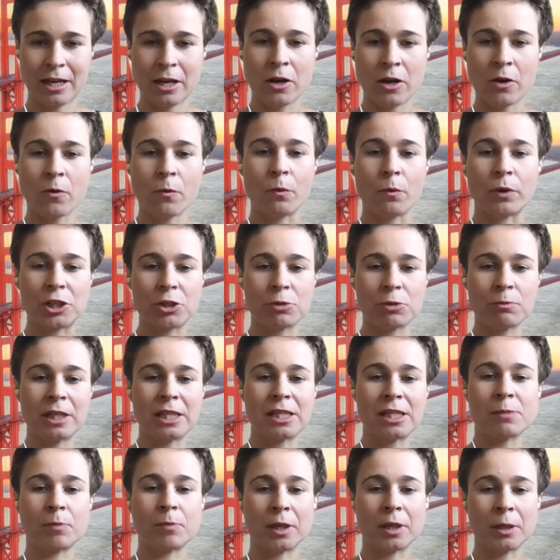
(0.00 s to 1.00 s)
which
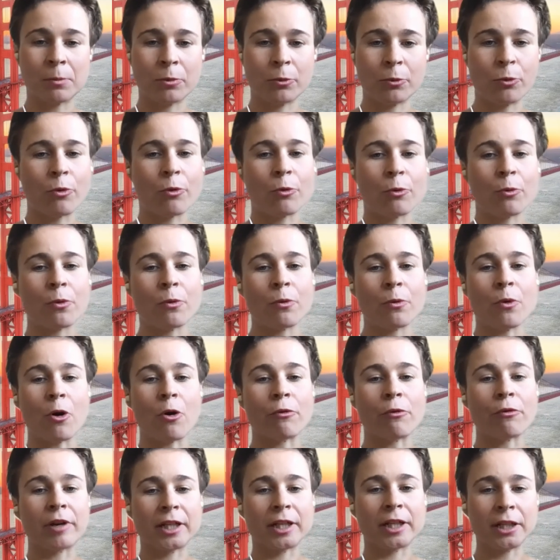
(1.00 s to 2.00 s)
means people who
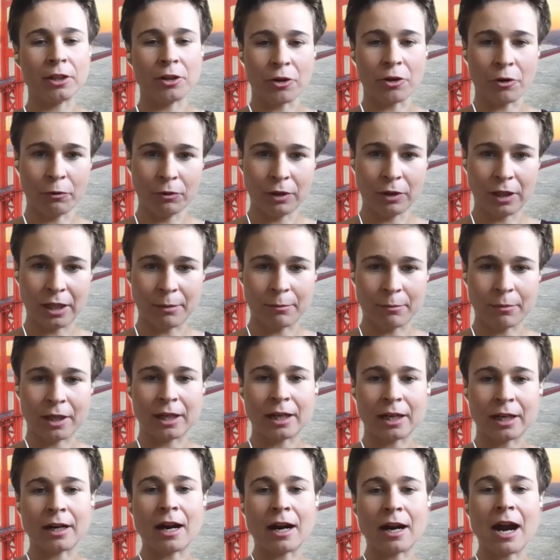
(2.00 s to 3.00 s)
already know them
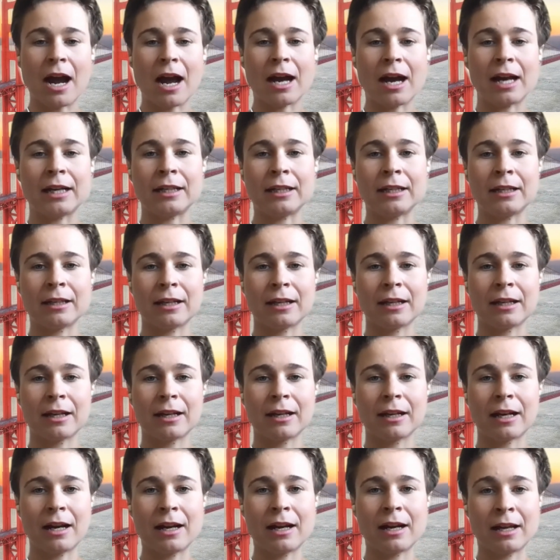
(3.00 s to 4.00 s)
and are highly,
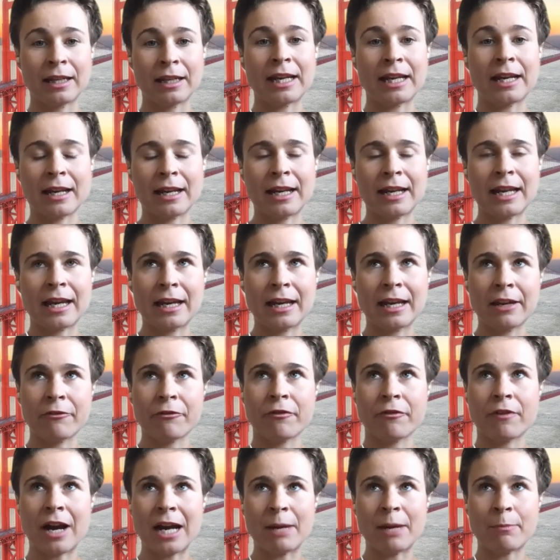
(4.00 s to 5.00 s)
they give
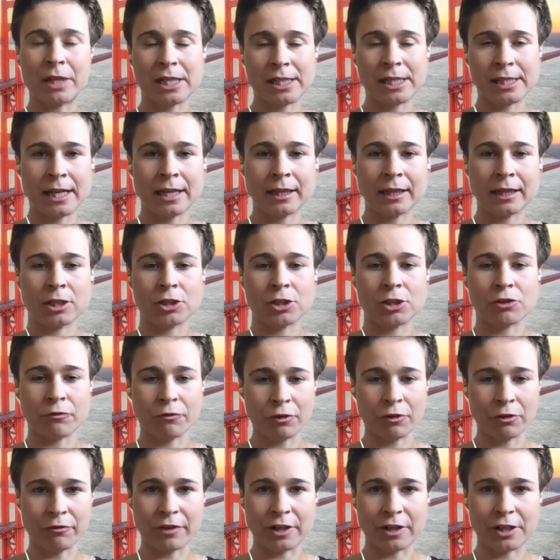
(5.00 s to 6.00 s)
high percentage of
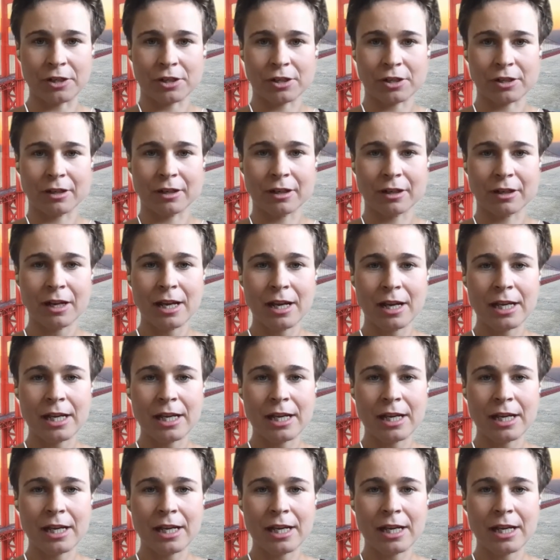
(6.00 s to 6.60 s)
conversion.